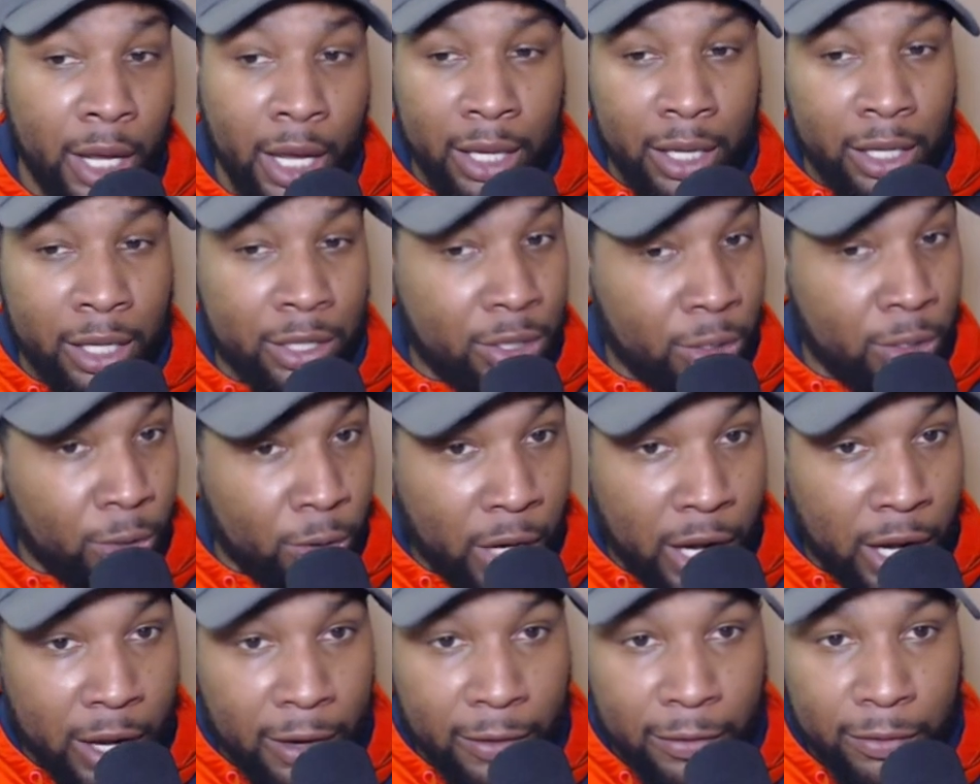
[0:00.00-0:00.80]
They still
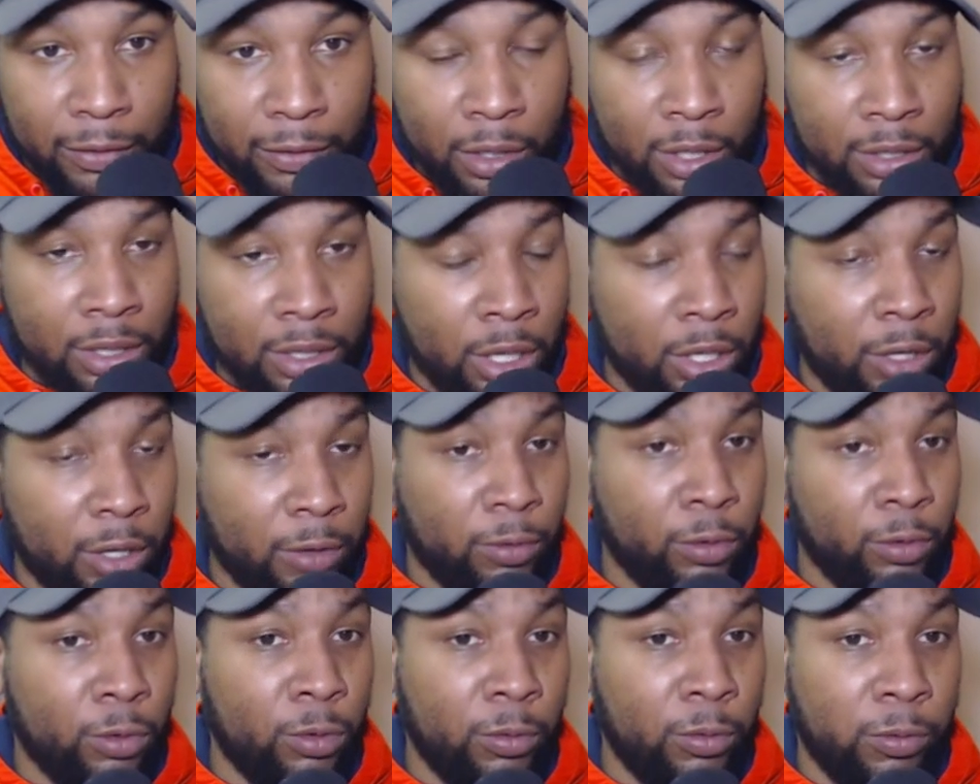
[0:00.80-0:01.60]
have a ton of
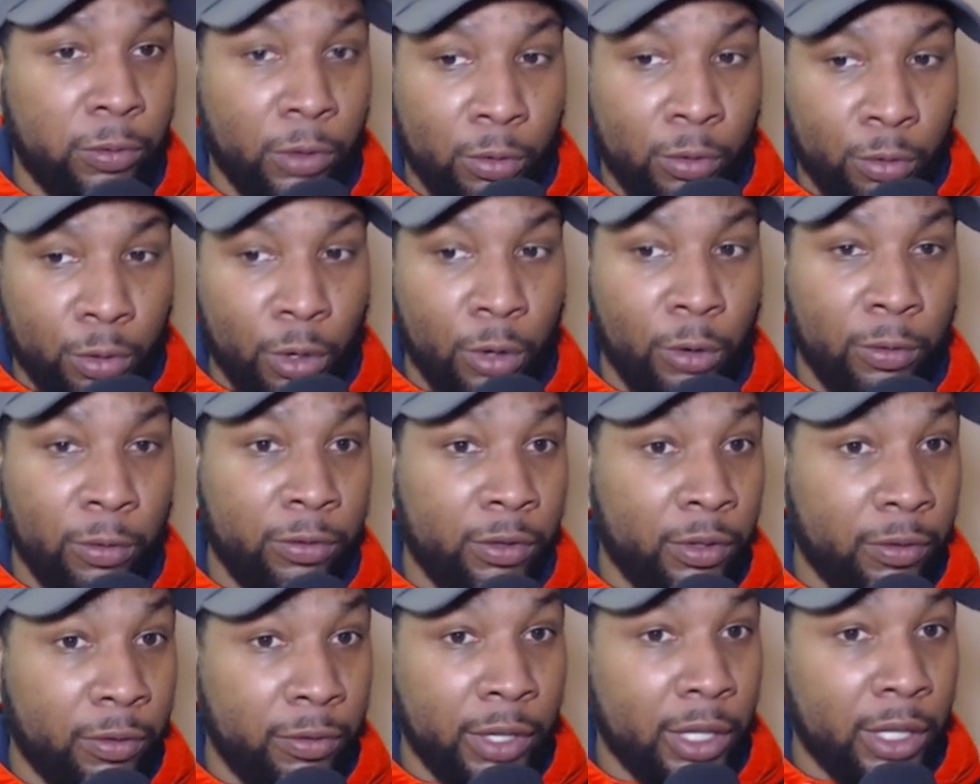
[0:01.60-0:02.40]
room for growth,
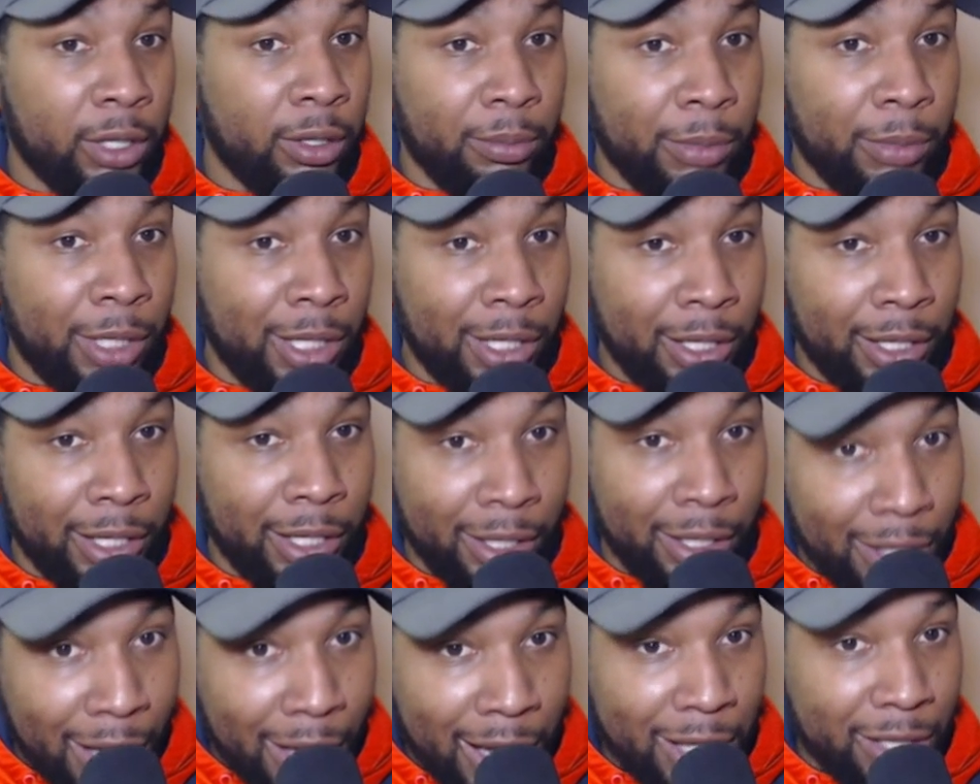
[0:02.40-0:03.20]
development,
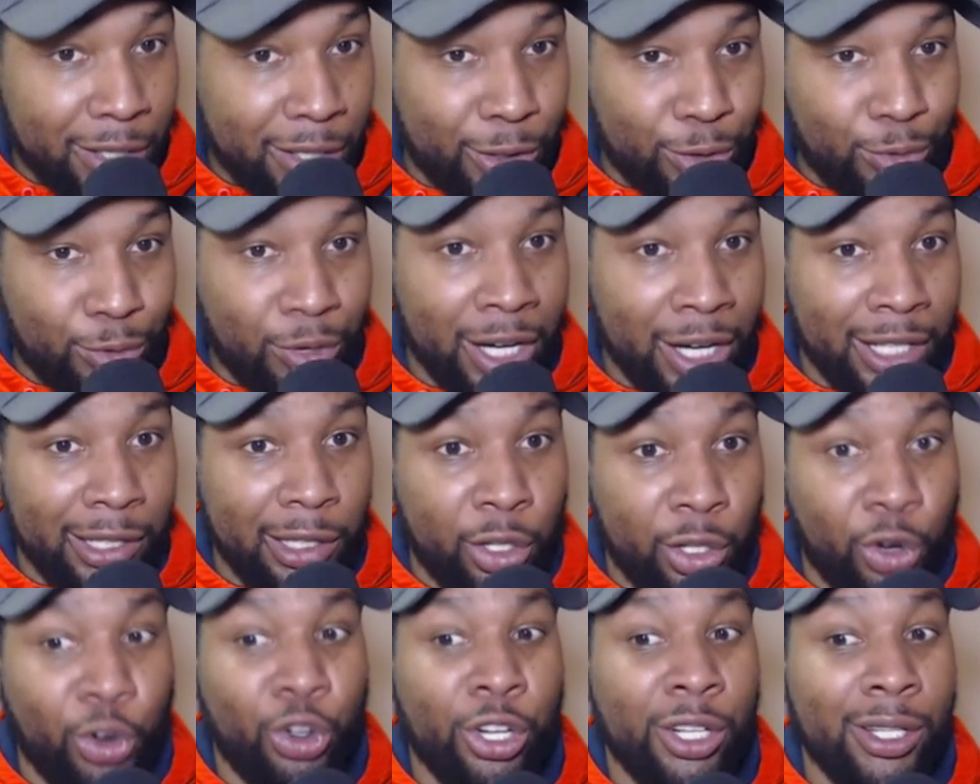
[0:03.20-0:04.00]
and knowledge, right?
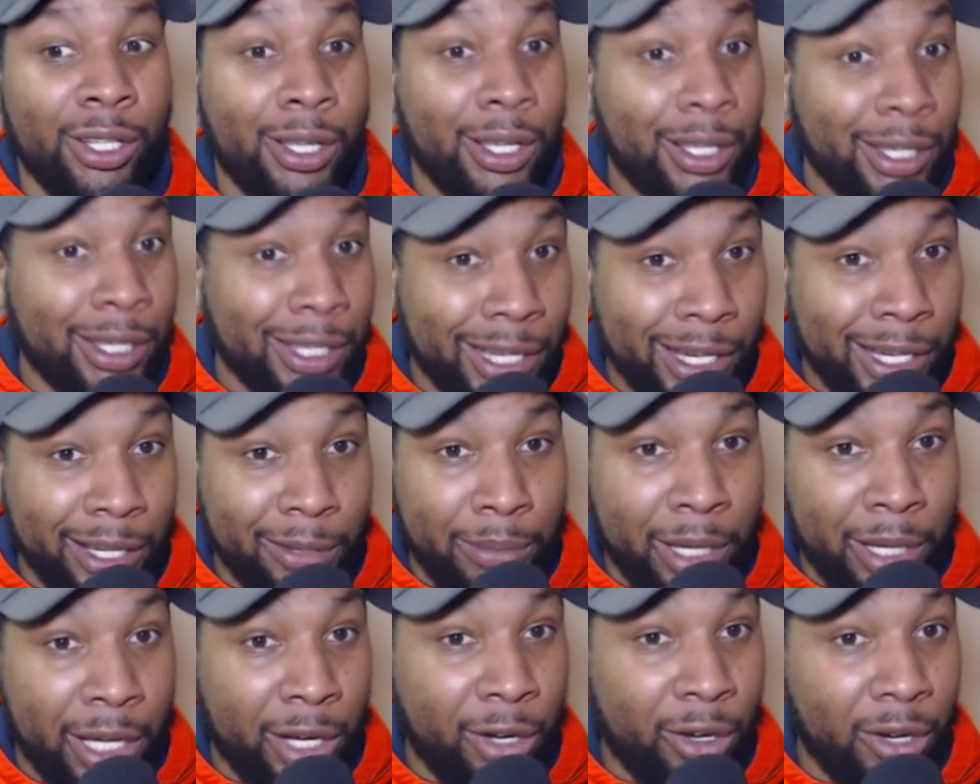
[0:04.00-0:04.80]
Learning and getting
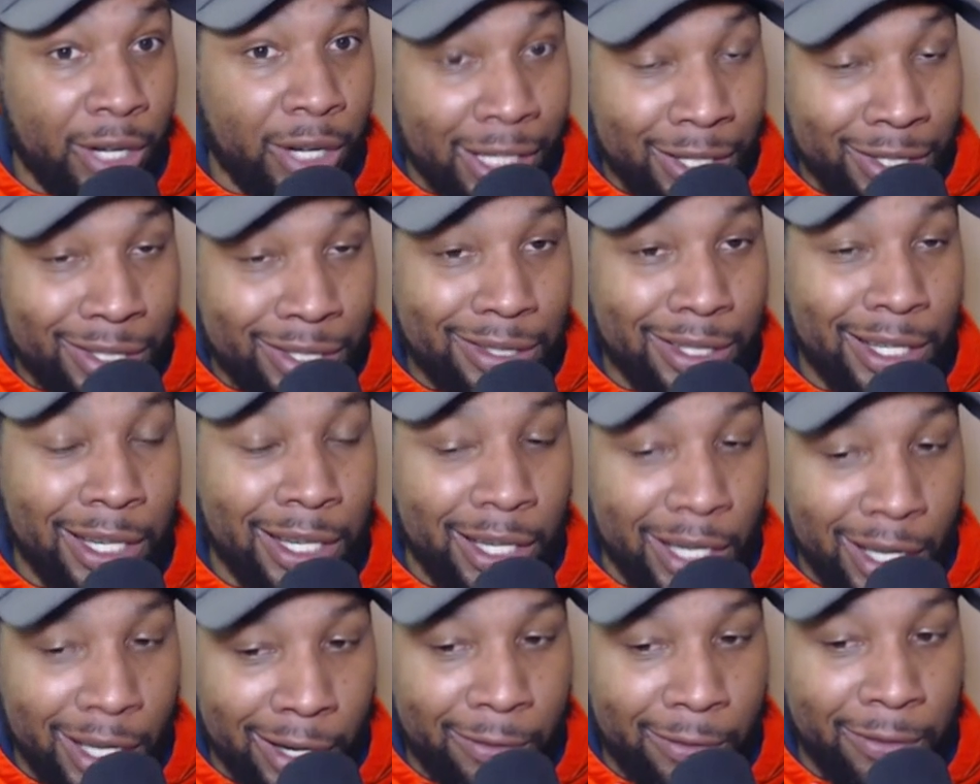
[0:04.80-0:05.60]
better each
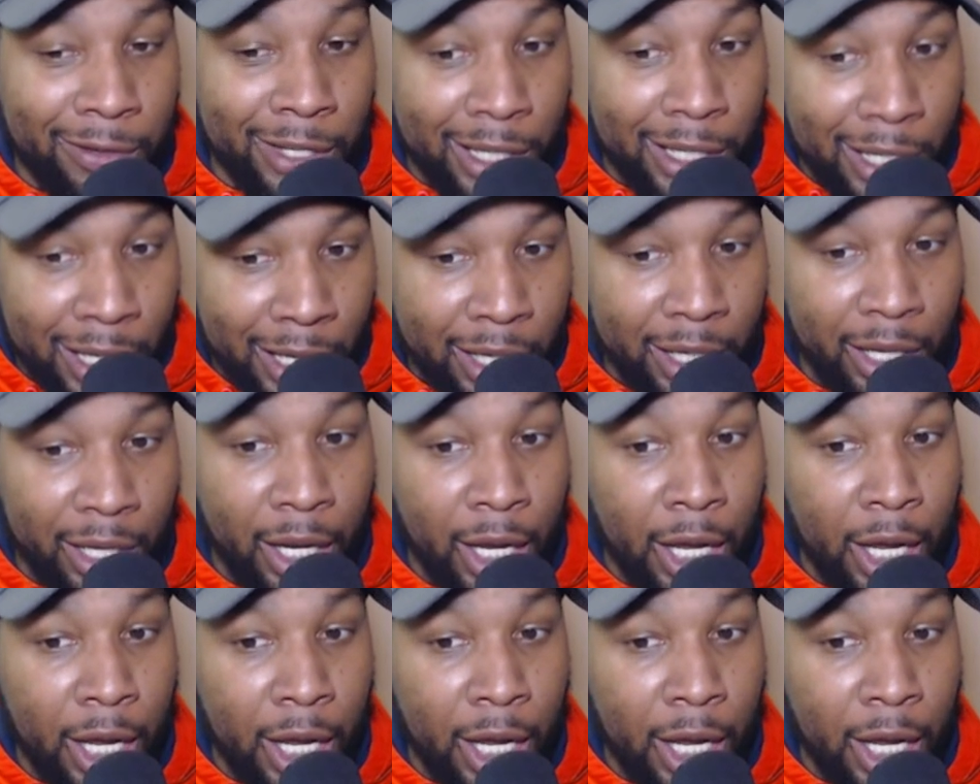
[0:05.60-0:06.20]
and every day.